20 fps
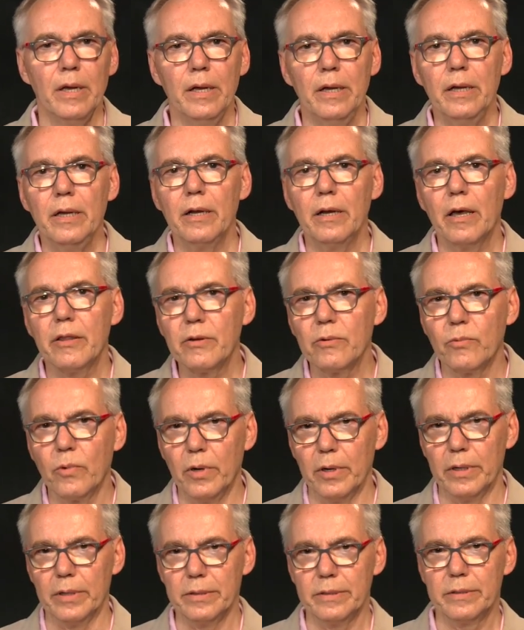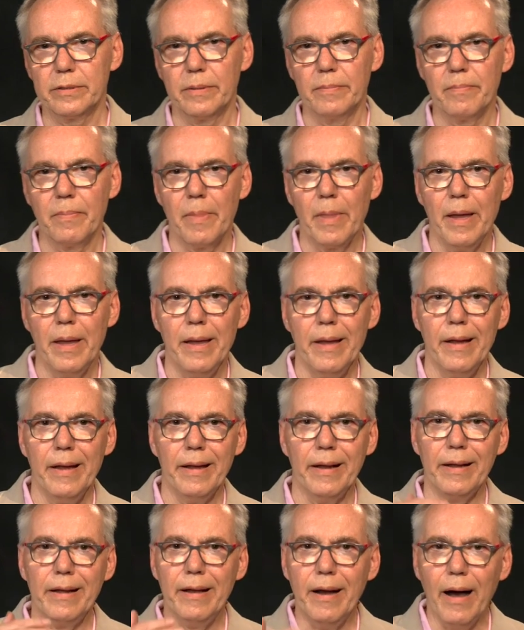In other words,
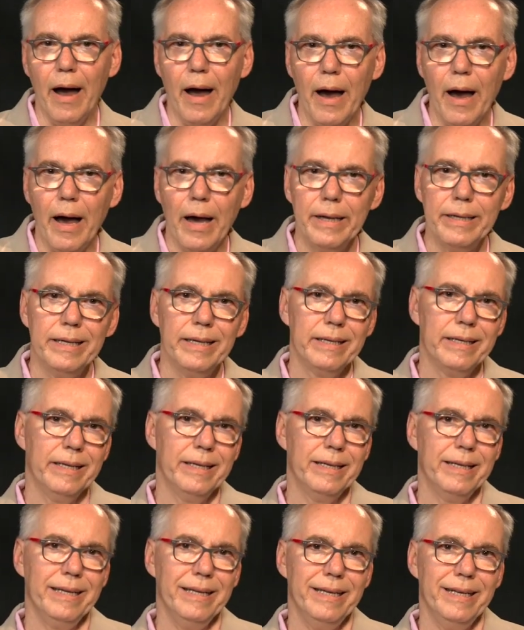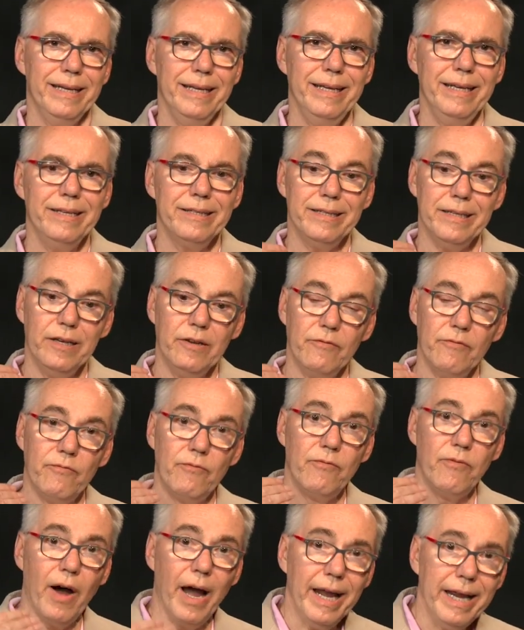God is
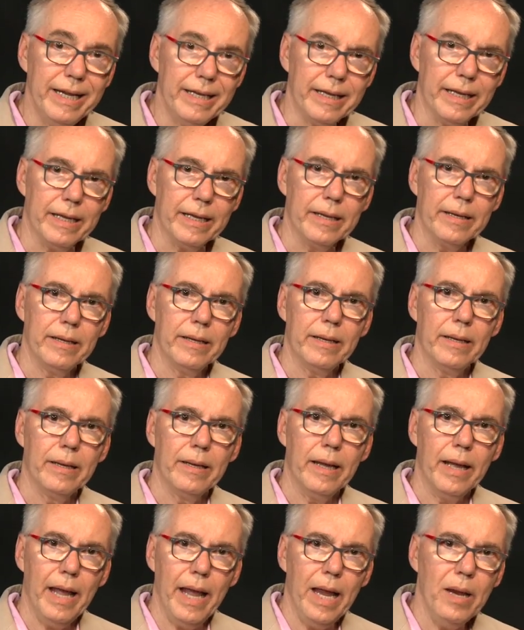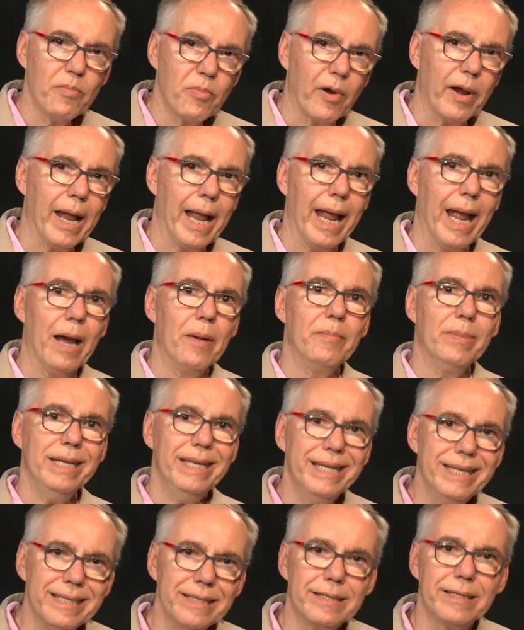inviting Abraham
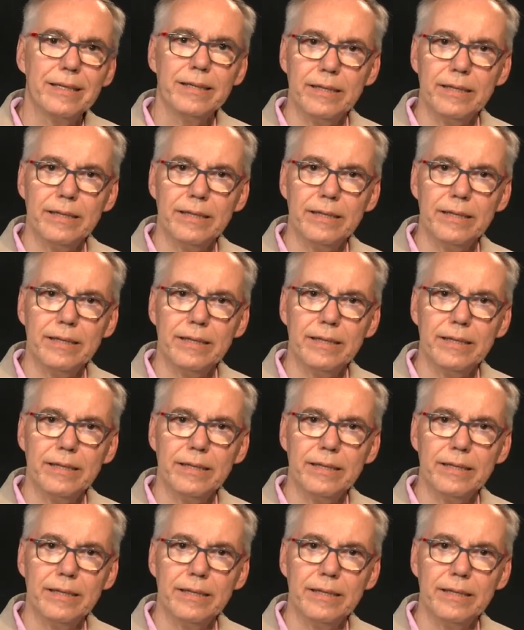into